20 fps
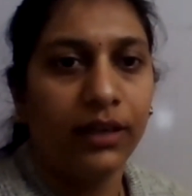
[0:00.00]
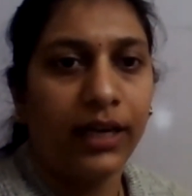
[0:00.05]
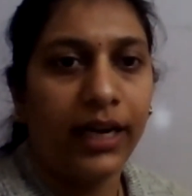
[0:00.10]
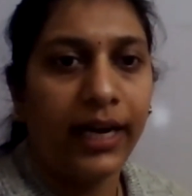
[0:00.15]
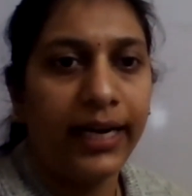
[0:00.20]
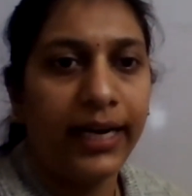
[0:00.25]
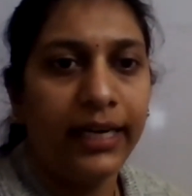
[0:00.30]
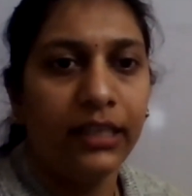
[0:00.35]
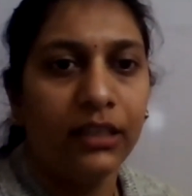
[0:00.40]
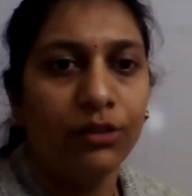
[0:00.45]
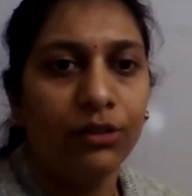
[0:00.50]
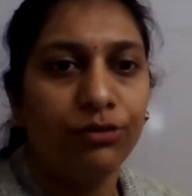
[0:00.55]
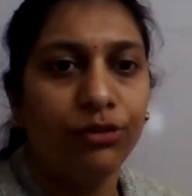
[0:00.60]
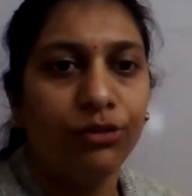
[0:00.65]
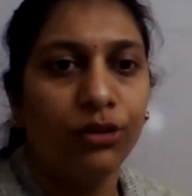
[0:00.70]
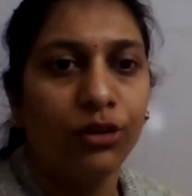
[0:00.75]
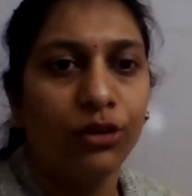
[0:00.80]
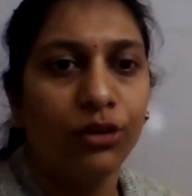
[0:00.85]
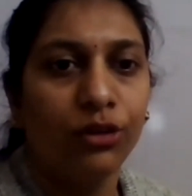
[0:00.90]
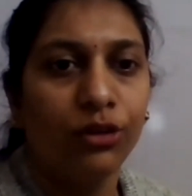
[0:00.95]
Write
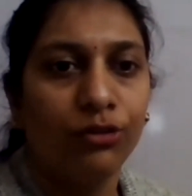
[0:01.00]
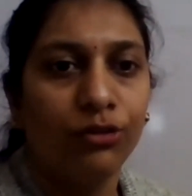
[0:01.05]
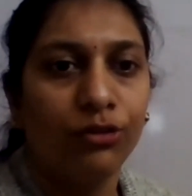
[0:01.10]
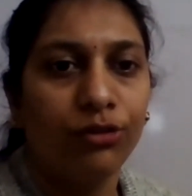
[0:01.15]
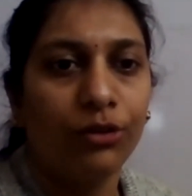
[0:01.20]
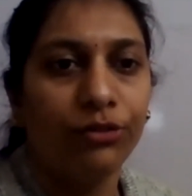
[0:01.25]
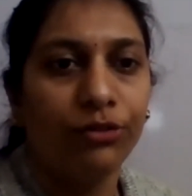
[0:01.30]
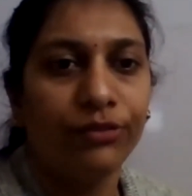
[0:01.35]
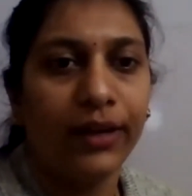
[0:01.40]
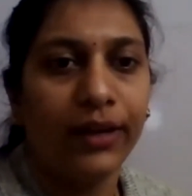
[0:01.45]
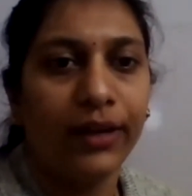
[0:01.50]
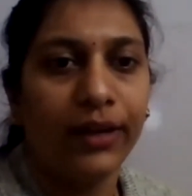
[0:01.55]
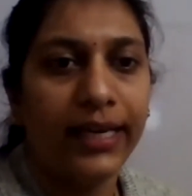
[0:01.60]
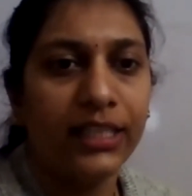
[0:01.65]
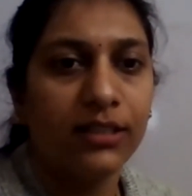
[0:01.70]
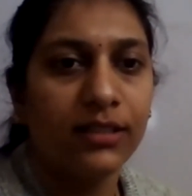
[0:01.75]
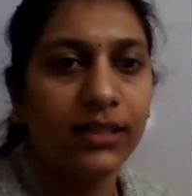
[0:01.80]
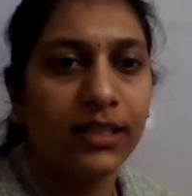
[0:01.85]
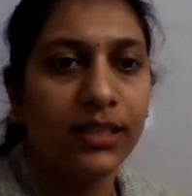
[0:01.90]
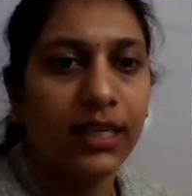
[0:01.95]
the full form
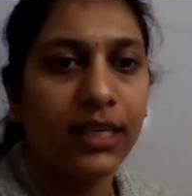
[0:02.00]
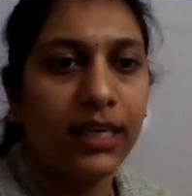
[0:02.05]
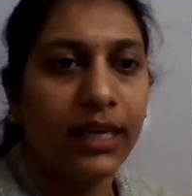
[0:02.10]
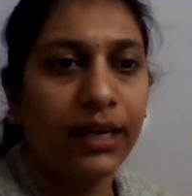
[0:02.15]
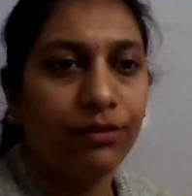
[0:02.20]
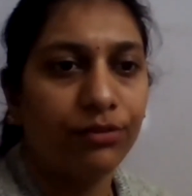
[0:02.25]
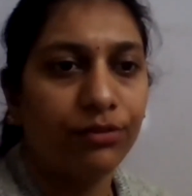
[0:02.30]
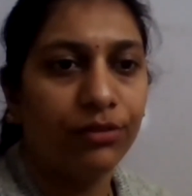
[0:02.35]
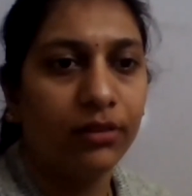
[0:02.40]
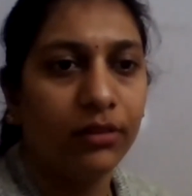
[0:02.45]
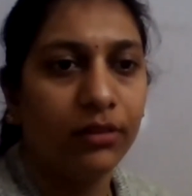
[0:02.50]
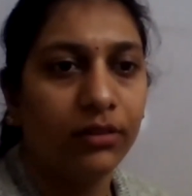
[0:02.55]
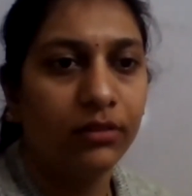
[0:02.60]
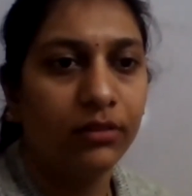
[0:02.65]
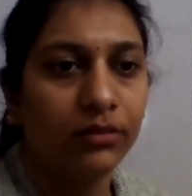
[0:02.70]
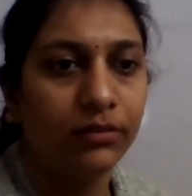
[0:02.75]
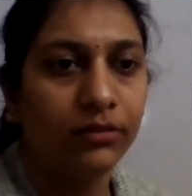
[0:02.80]
of HCF.